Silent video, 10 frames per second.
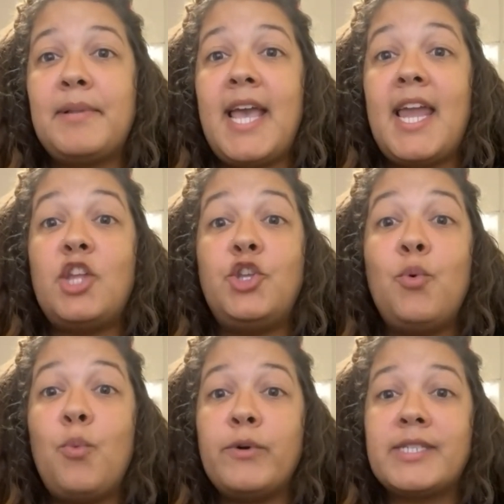plan and
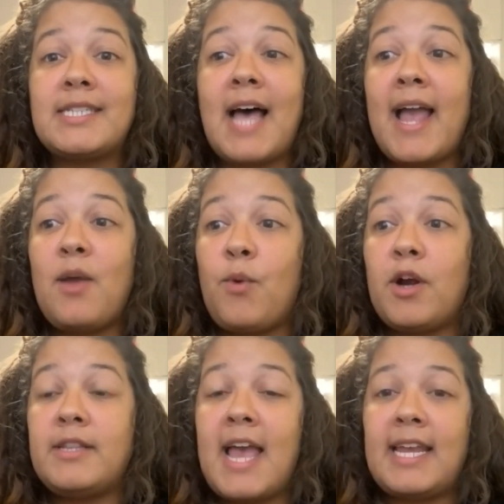you will cite
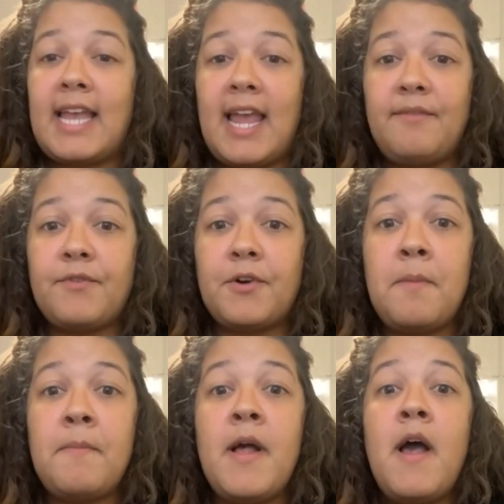where that came from,